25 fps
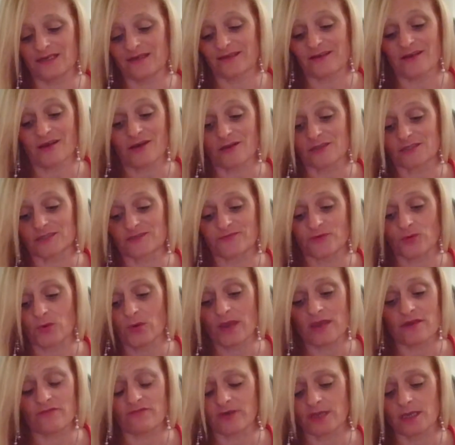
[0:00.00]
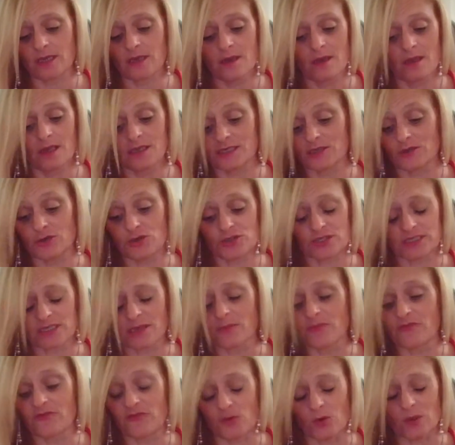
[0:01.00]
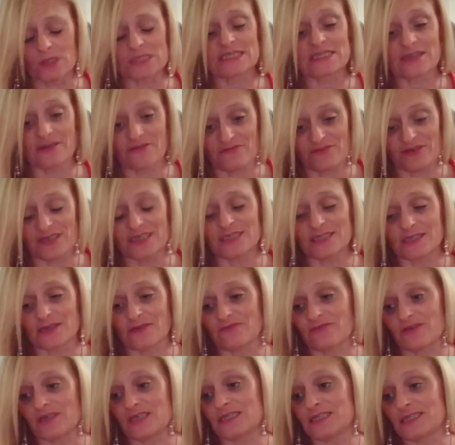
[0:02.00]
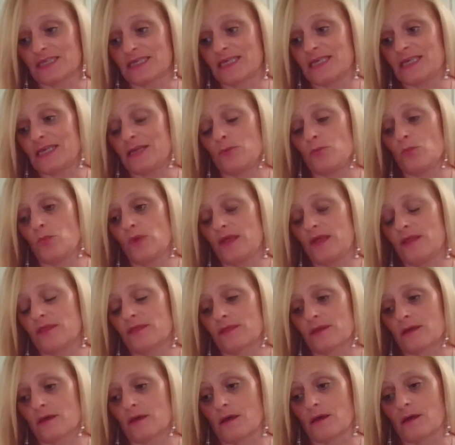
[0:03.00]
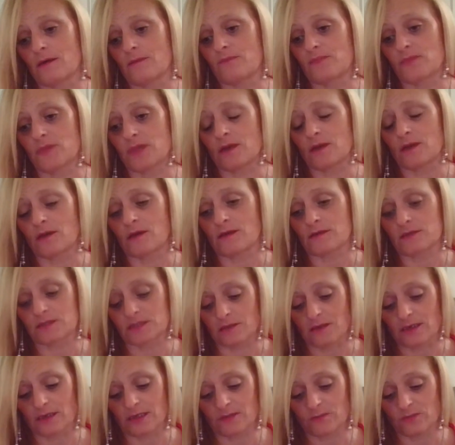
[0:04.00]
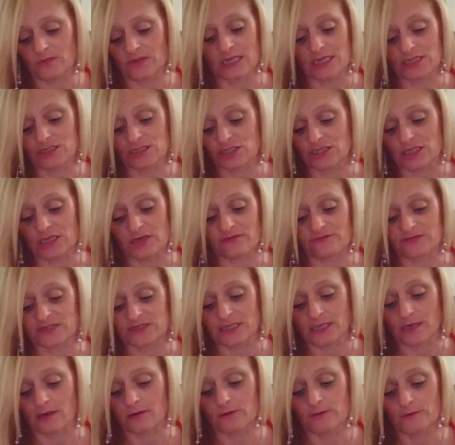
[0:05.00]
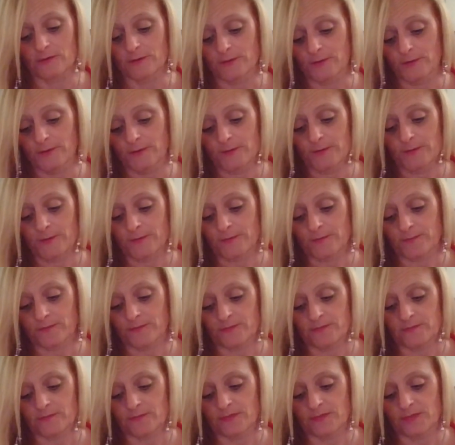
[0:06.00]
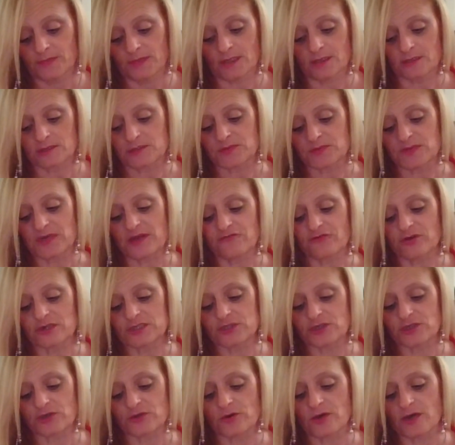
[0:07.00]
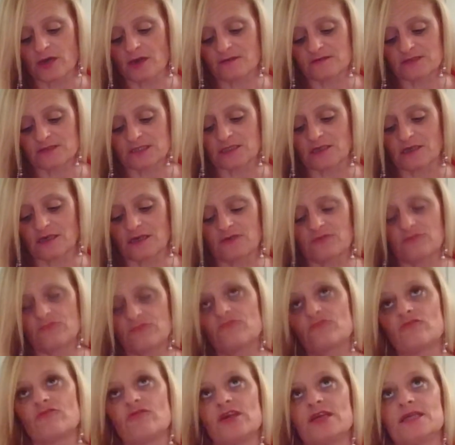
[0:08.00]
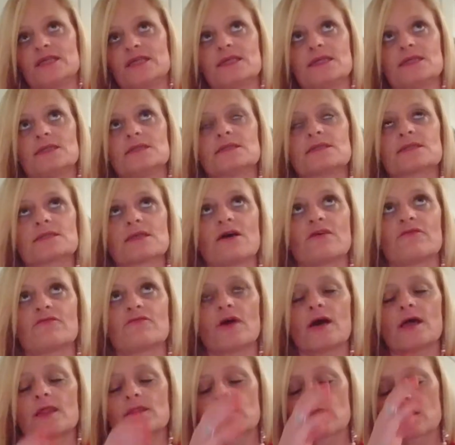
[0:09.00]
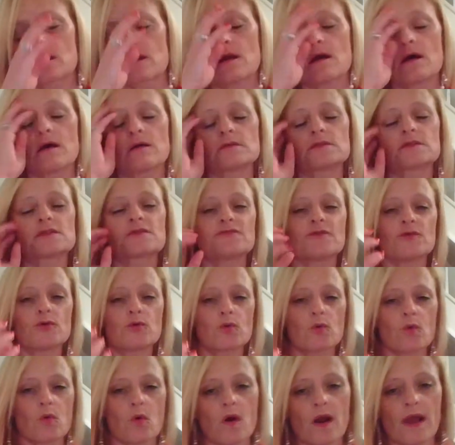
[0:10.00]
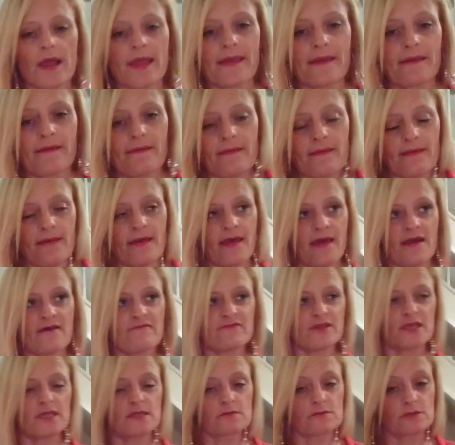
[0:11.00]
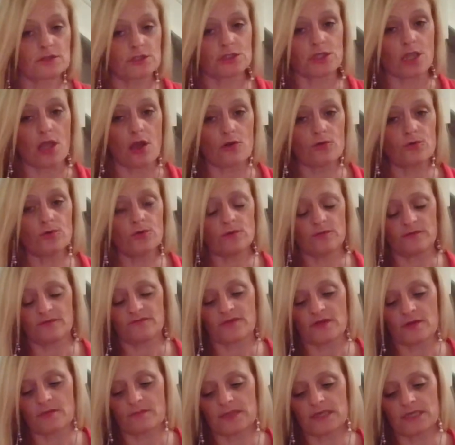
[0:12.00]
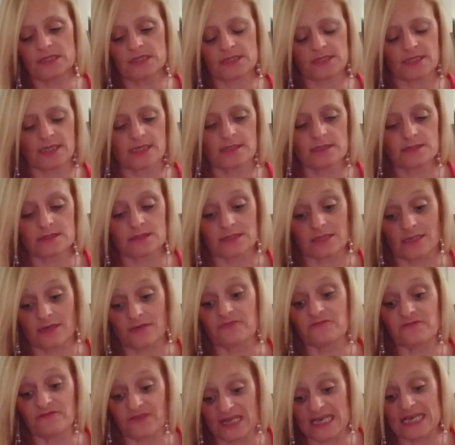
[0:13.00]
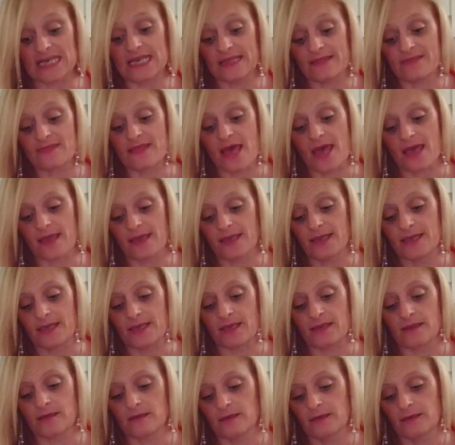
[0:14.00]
Cards feel heavy. Some of you are definitely dealing with an earth sign, without a shadow of a doubt. Because whenever I do earth sign readings, I find the cards feel quite heavy and slow, if that makes sense. And I'm feeling that here.